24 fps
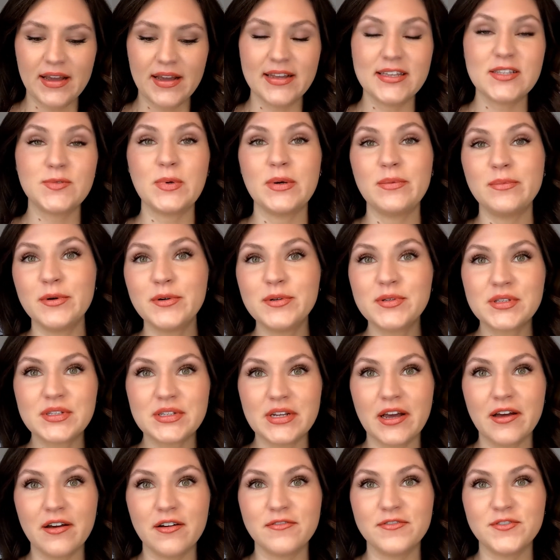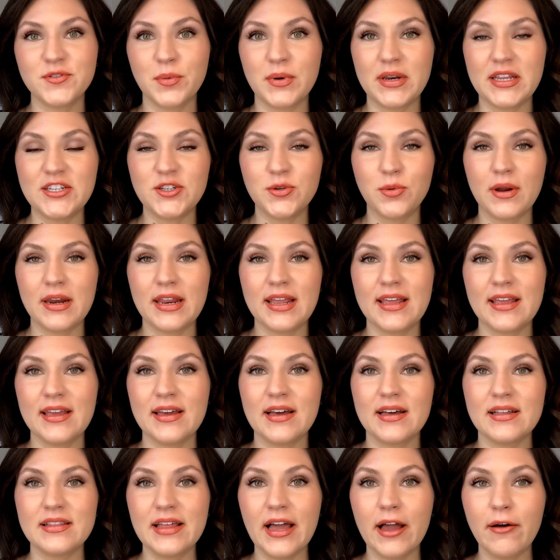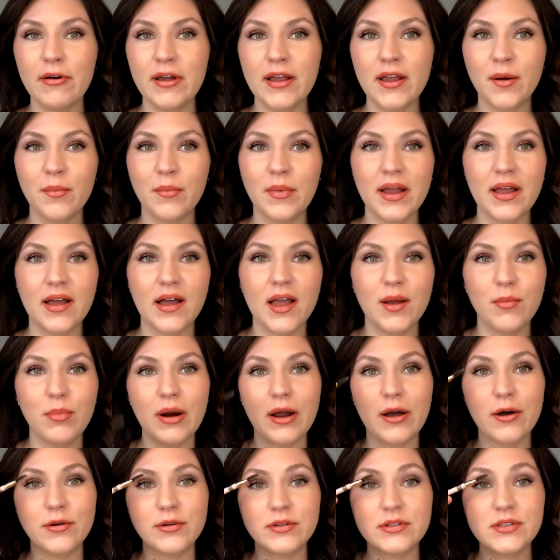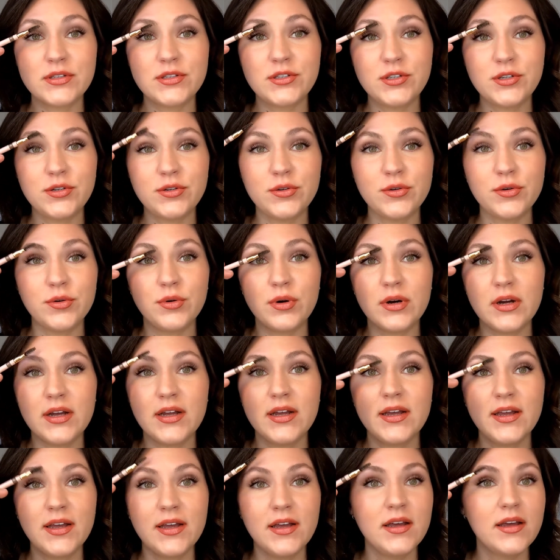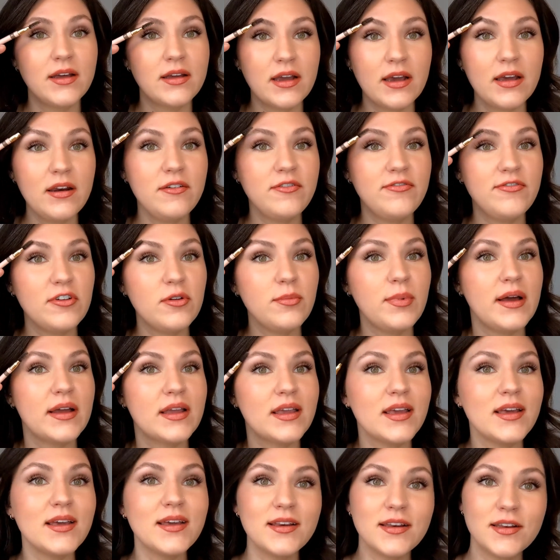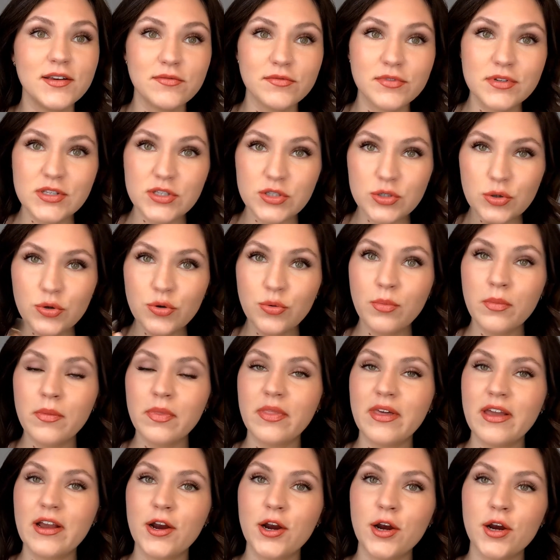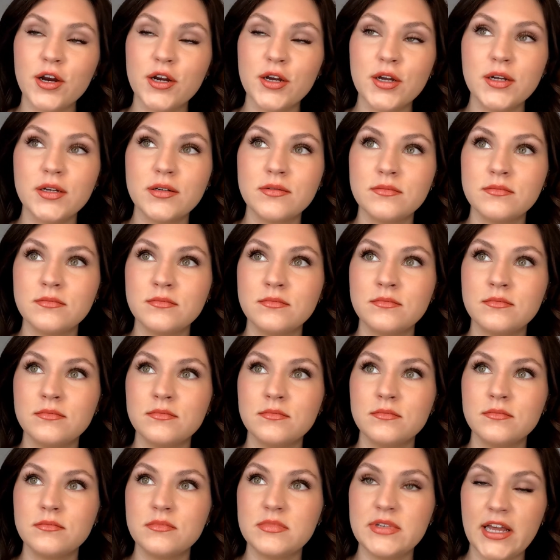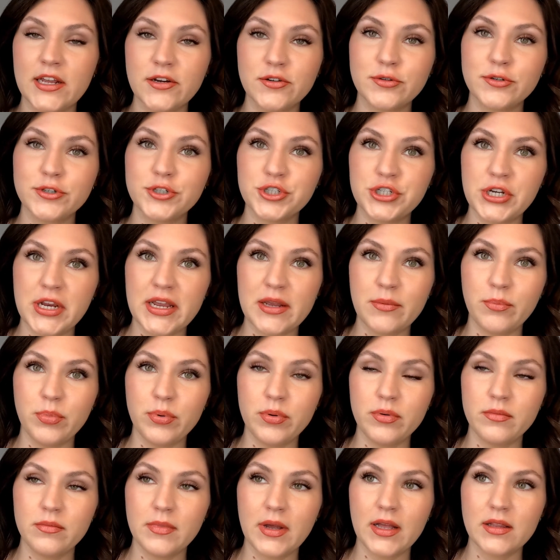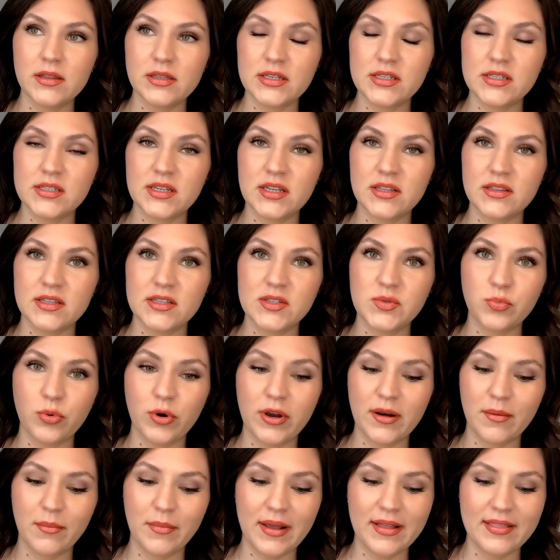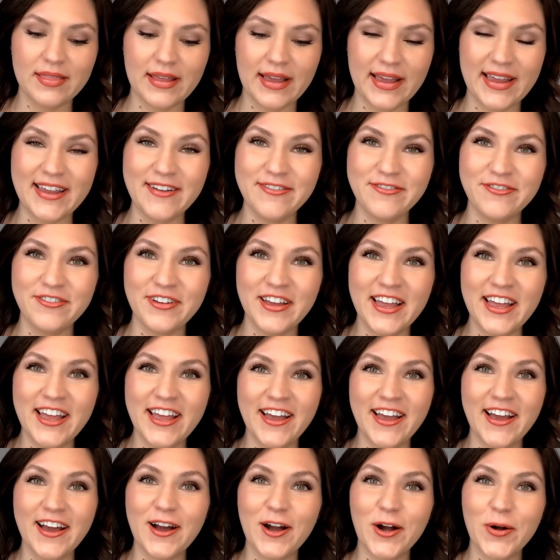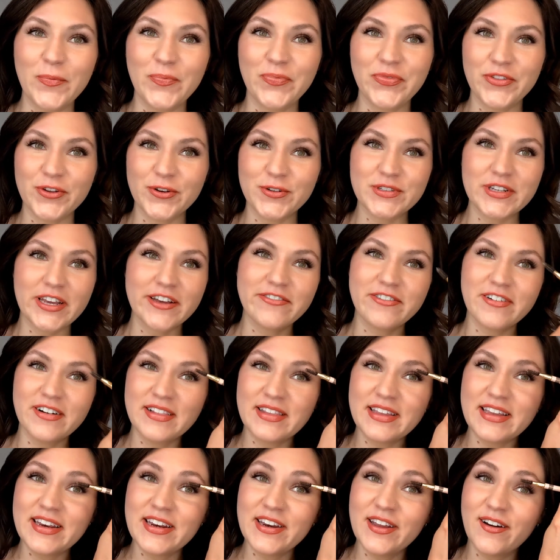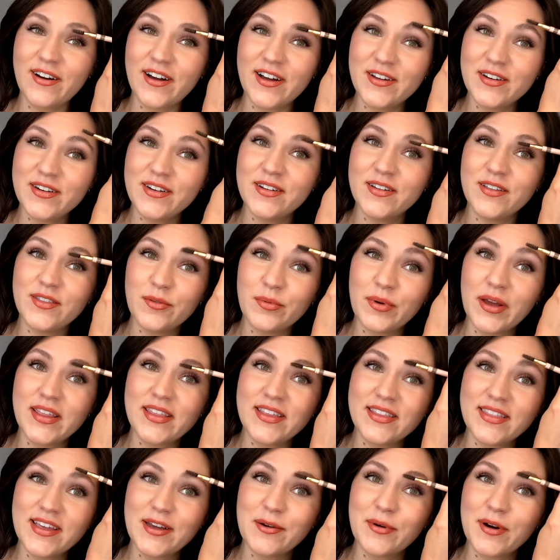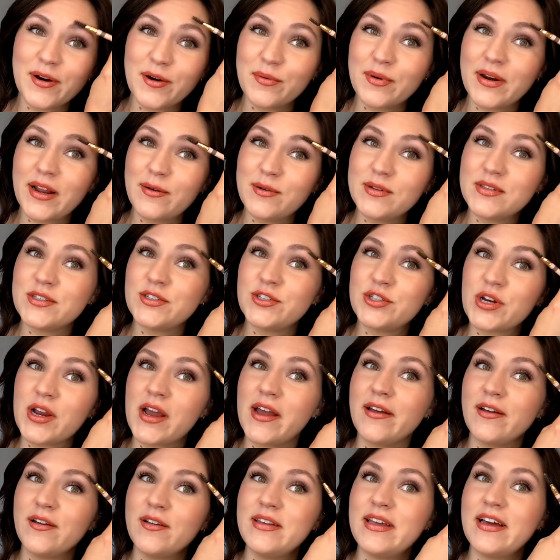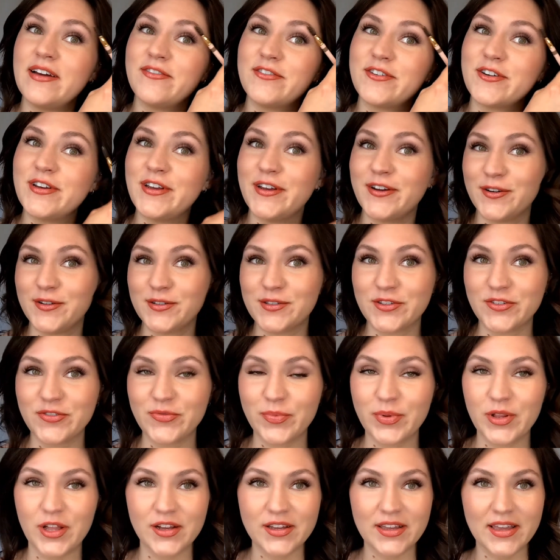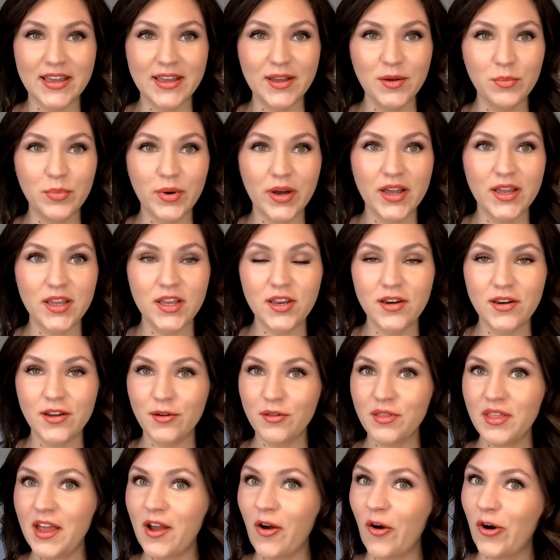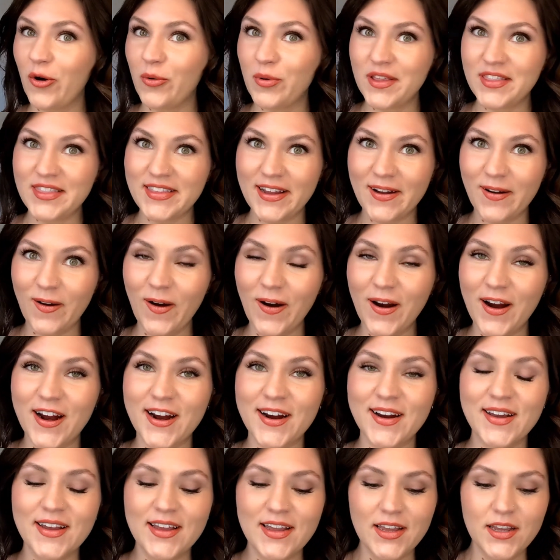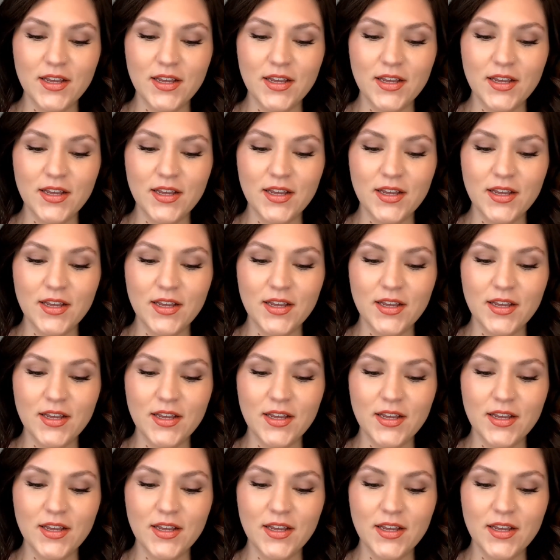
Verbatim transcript: I spent most of 2020 allowing my eyebrows to kind of fill back in and resume their natural shape, at least at this point in my life. Um, they're definitely not the way that they were when I was a child after years of plucking, but you know, they are what they are.